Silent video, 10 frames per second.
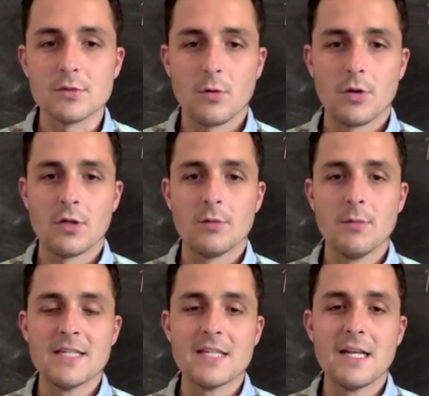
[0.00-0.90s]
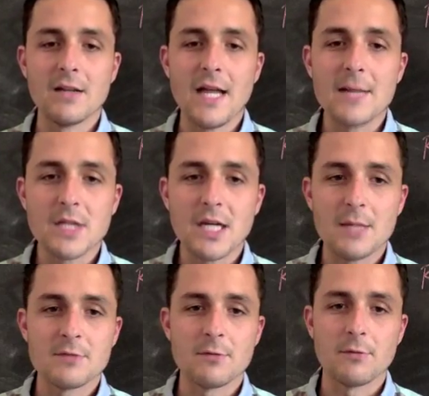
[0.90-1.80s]
or mandating
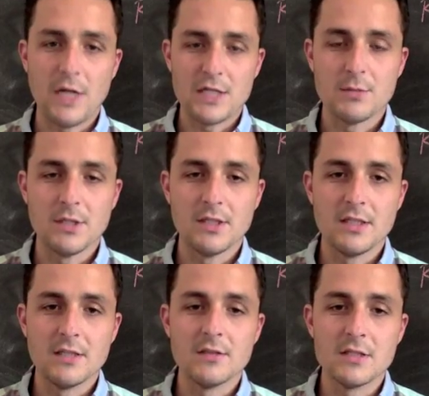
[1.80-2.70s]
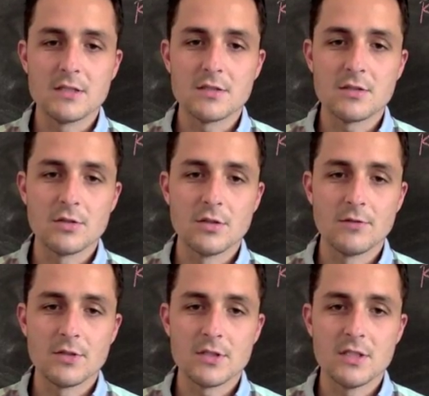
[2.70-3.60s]
laptops for freshmen in certain
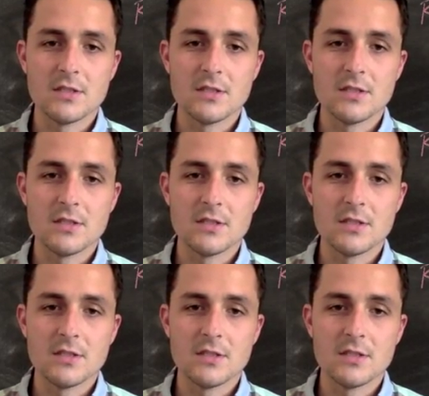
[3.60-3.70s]
universities.